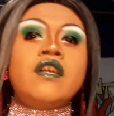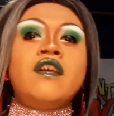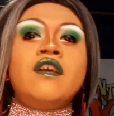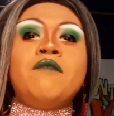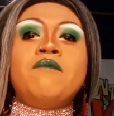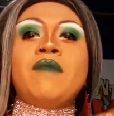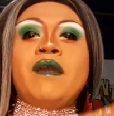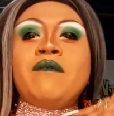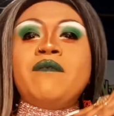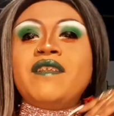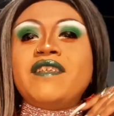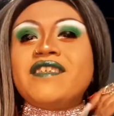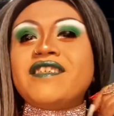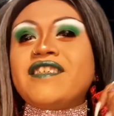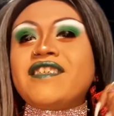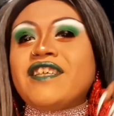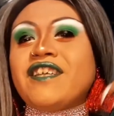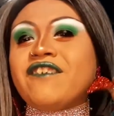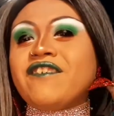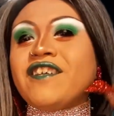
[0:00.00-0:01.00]
Maybe
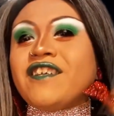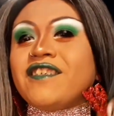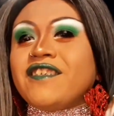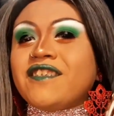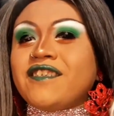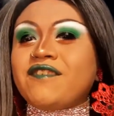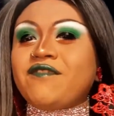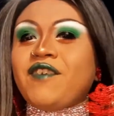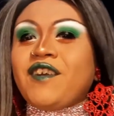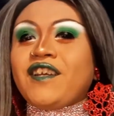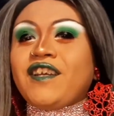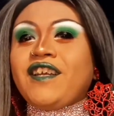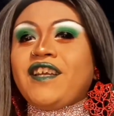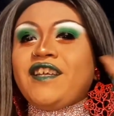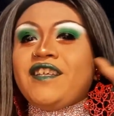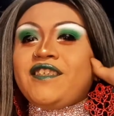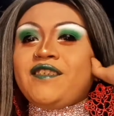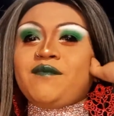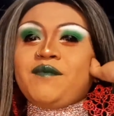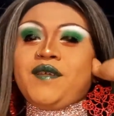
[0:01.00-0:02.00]
this earring just fucking
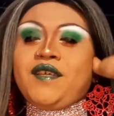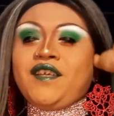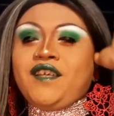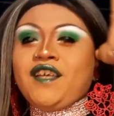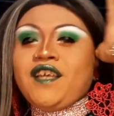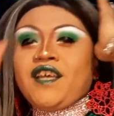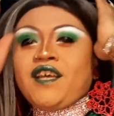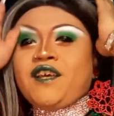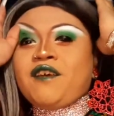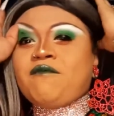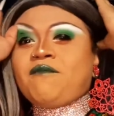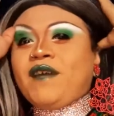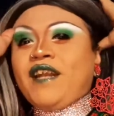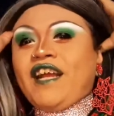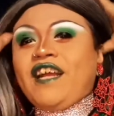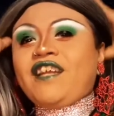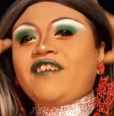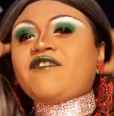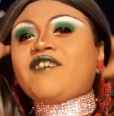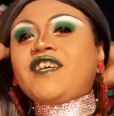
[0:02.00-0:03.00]
hates me. But
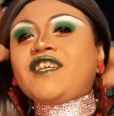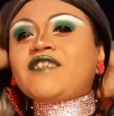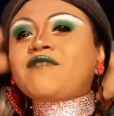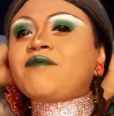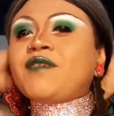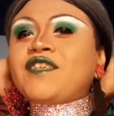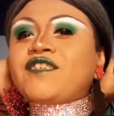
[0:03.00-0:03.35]
anyways, make